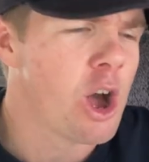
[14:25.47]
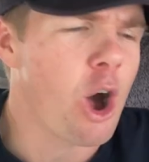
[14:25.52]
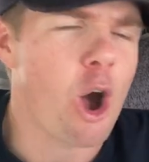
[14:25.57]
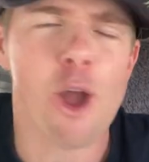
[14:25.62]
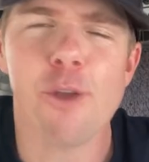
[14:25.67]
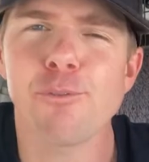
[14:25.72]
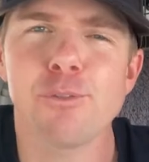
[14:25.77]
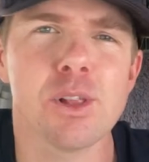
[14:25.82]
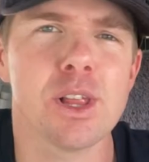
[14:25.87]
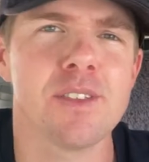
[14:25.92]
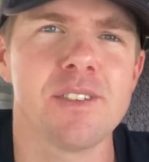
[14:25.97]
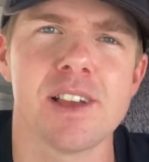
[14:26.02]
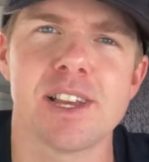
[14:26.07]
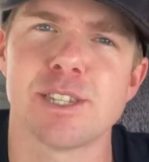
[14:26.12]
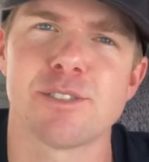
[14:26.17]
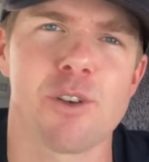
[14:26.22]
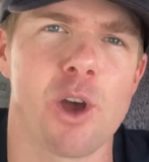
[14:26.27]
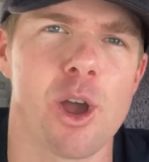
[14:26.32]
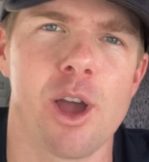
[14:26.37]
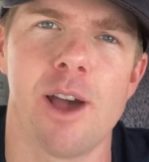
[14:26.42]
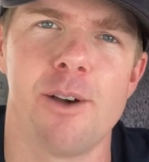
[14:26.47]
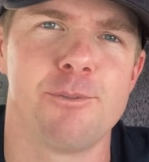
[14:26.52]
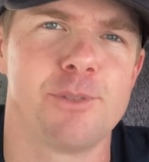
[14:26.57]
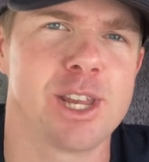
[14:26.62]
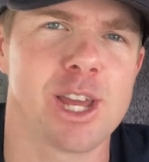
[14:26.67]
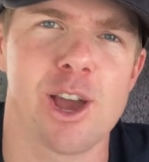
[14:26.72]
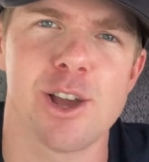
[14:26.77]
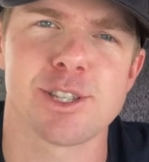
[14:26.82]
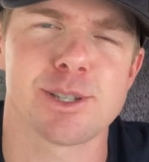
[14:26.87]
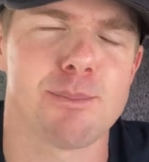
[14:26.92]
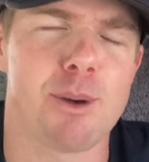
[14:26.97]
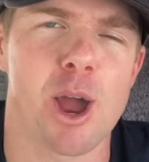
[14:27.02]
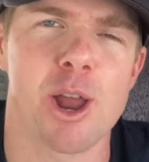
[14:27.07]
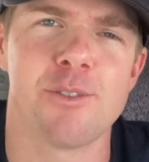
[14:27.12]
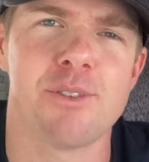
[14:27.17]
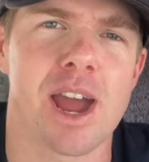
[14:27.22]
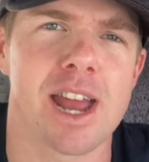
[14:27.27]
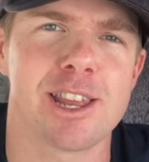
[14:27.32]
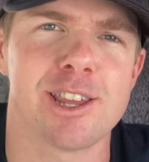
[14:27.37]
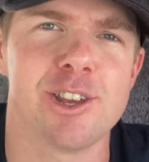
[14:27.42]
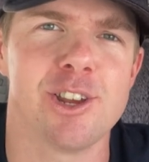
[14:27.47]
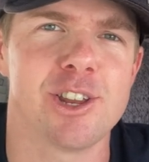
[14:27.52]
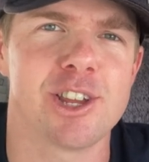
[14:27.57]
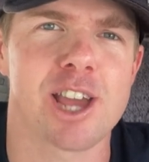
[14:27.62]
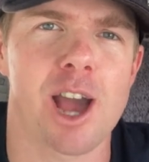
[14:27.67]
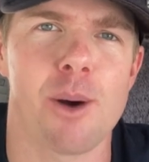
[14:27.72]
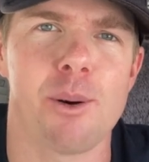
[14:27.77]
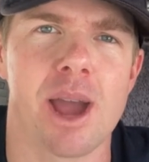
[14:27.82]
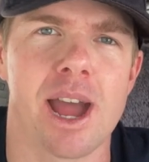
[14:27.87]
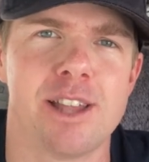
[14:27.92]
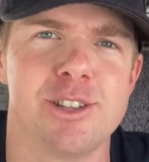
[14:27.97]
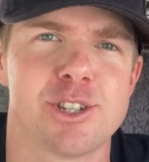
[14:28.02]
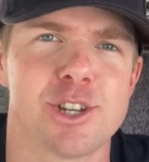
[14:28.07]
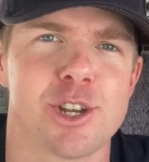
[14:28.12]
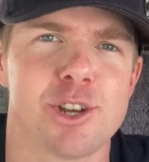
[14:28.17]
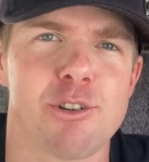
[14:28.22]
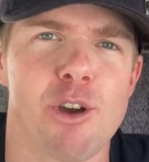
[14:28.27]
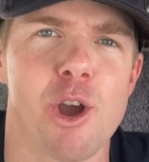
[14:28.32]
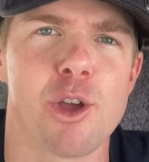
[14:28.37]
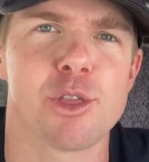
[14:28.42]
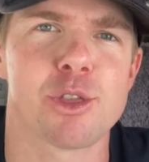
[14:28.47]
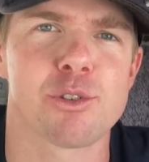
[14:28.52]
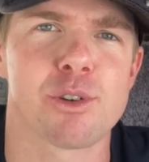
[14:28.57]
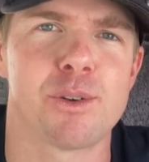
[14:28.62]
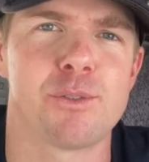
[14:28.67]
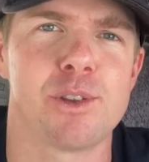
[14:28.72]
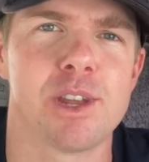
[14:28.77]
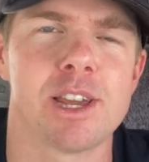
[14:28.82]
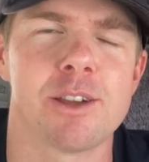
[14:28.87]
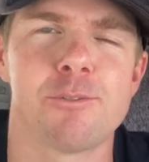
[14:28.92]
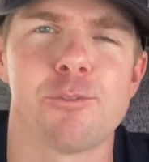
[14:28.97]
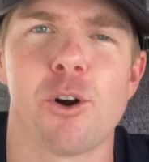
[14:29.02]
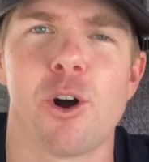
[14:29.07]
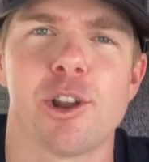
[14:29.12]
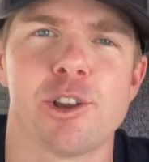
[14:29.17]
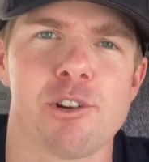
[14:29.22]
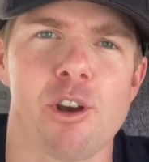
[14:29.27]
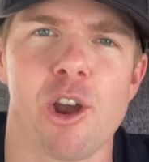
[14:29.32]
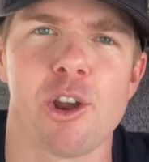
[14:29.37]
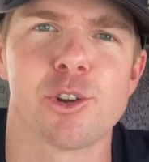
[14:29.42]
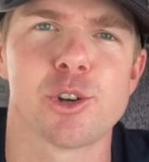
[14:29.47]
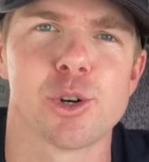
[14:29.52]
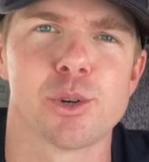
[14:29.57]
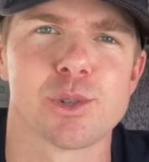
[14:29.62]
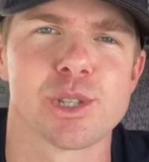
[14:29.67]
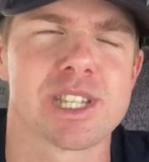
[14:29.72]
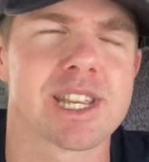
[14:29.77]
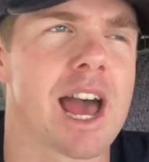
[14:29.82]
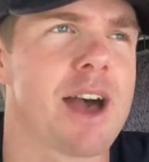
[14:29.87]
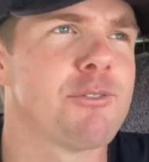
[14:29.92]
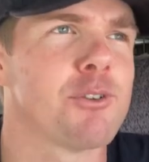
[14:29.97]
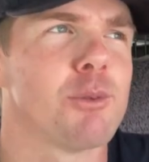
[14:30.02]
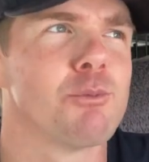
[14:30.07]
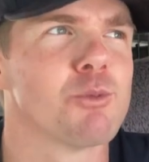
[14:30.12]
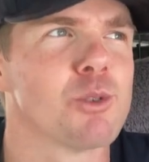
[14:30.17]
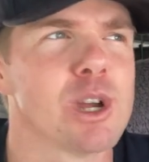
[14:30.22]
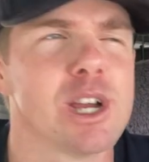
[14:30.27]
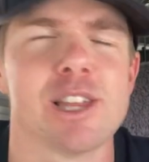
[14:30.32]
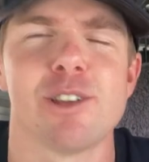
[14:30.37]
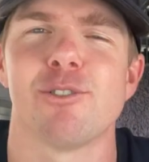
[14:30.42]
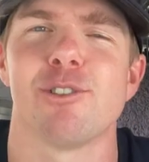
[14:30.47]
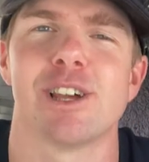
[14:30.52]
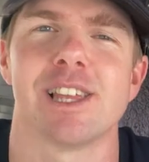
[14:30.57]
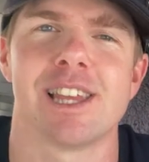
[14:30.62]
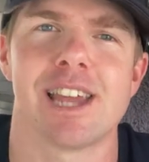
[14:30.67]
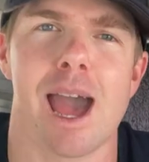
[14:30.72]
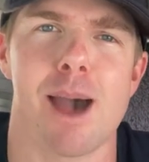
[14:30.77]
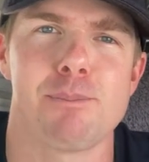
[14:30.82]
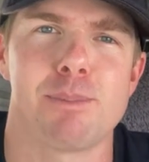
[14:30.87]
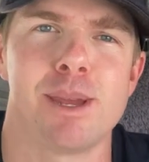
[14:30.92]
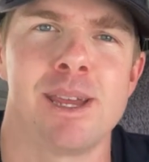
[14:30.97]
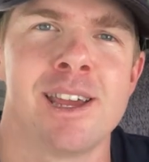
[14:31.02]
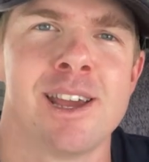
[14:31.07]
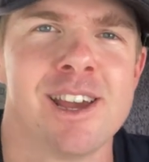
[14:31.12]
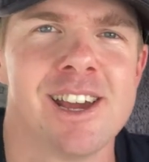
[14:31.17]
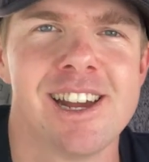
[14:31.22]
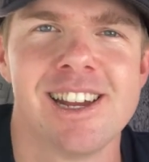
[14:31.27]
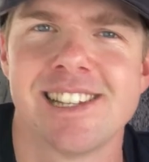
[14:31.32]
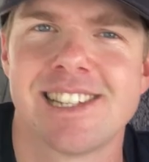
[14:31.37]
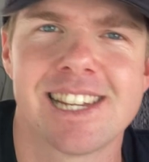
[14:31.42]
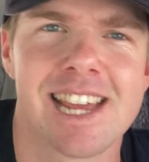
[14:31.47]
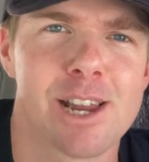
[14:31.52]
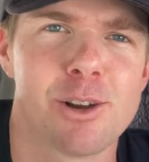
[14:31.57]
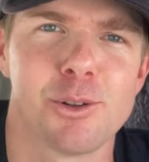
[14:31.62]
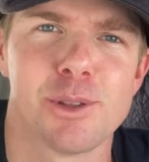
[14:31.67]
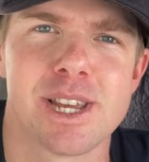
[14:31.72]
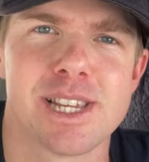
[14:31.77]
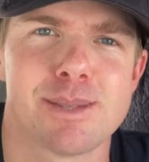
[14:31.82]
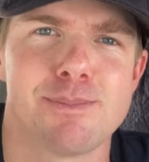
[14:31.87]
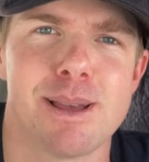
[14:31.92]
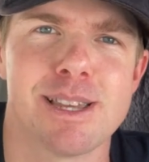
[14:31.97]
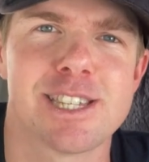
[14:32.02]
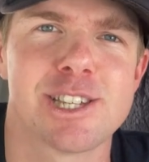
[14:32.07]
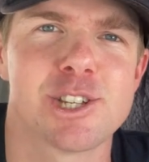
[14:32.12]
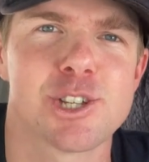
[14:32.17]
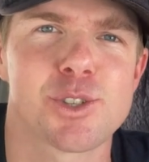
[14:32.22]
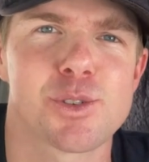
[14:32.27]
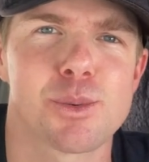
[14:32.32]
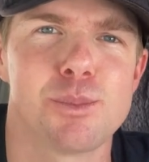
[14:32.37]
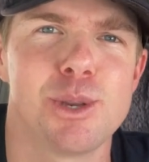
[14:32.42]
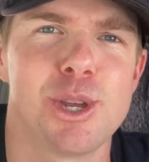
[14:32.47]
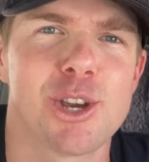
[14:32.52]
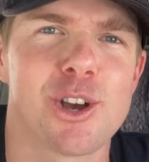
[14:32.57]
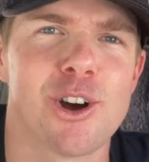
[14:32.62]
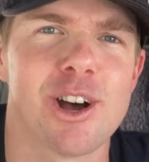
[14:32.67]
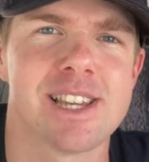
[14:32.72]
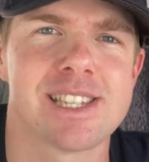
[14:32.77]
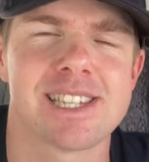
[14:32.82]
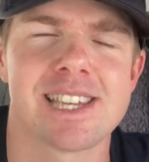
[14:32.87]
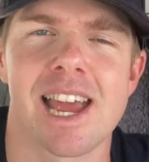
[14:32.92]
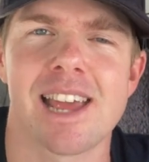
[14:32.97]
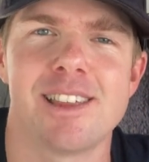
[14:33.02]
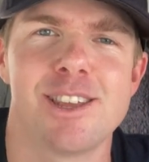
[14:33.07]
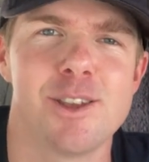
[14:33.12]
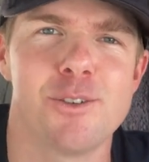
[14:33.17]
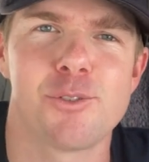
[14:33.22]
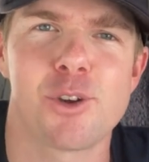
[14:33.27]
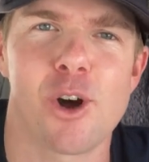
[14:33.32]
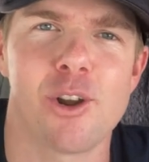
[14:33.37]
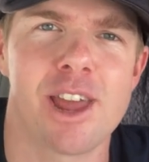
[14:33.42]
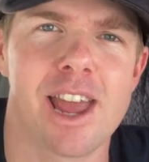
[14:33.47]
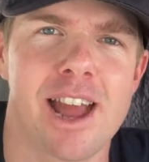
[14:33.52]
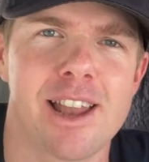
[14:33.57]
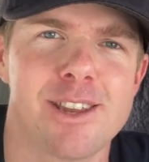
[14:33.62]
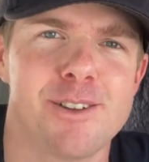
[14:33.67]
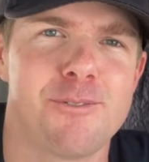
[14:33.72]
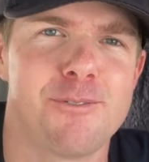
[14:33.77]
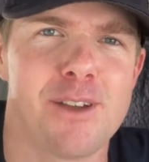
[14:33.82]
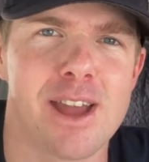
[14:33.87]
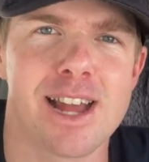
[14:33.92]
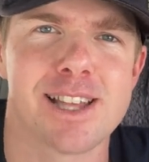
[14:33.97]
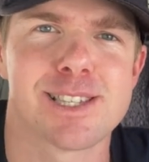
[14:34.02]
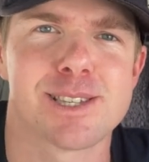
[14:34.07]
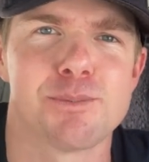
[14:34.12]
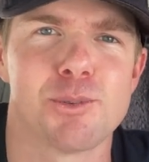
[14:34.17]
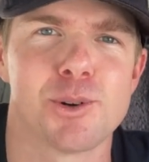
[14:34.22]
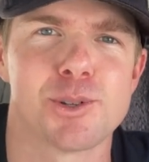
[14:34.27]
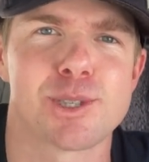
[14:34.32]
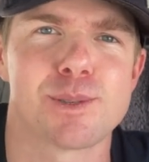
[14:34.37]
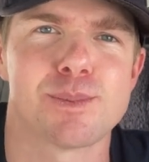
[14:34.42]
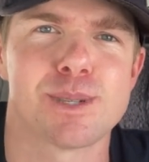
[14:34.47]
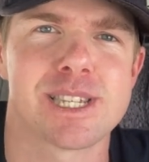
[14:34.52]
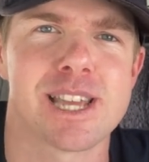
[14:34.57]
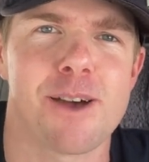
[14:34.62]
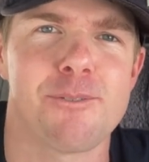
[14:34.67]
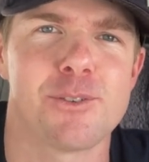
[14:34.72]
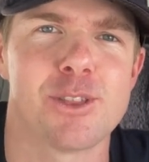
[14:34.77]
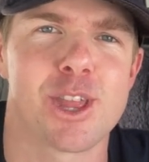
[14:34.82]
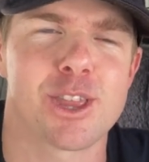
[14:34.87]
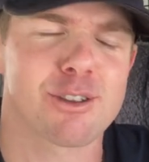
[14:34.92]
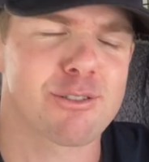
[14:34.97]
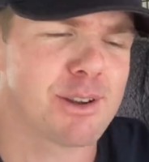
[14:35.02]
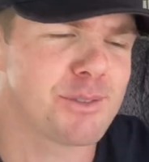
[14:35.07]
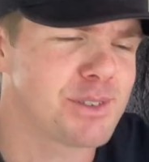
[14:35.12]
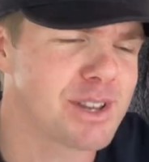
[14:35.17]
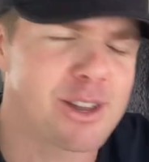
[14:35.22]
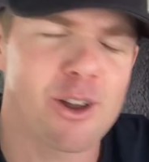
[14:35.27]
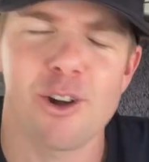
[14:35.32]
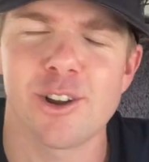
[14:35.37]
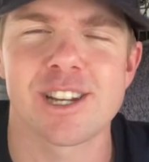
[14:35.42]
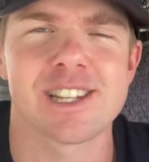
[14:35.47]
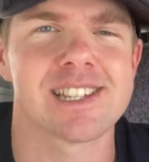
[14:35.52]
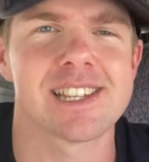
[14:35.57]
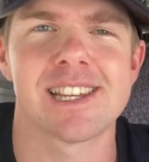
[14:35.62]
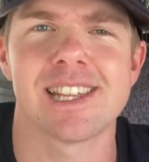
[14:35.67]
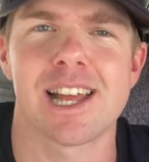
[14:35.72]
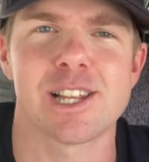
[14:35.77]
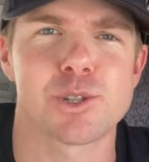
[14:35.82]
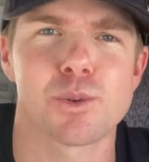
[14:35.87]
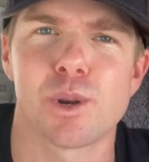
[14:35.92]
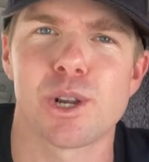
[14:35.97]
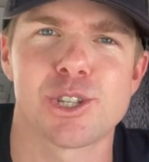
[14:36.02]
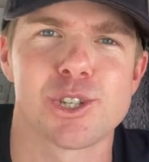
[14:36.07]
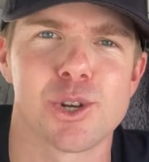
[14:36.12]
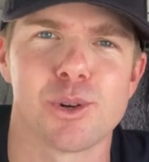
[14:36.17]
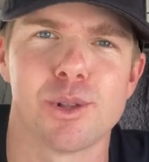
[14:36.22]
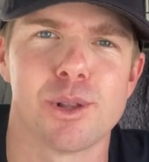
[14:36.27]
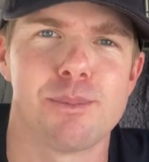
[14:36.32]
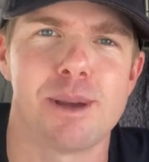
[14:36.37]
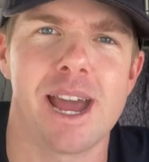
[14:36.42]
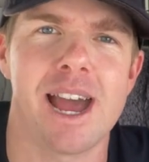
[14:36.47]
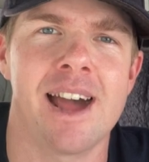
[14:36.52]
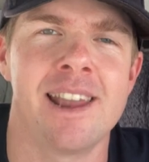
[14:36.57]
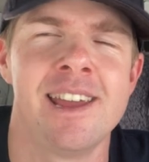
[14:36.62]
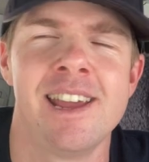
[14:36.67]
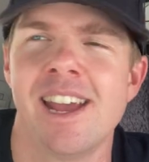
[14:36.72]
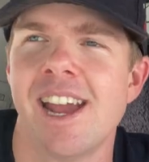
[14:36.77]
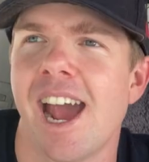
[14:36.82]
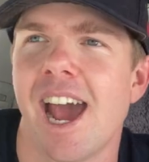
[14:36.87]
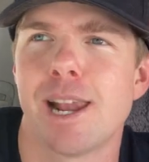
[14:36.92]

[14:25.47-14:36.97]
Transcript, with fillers: Hopefully these uh, videos are motivating you to go out and do your own thrifting and find your own cool stuff. I'm really, really happy to get all these messages from you guys saying that you've gone out and you've found some awesome stuff and in the thrift. And honestly, that's what it's all about.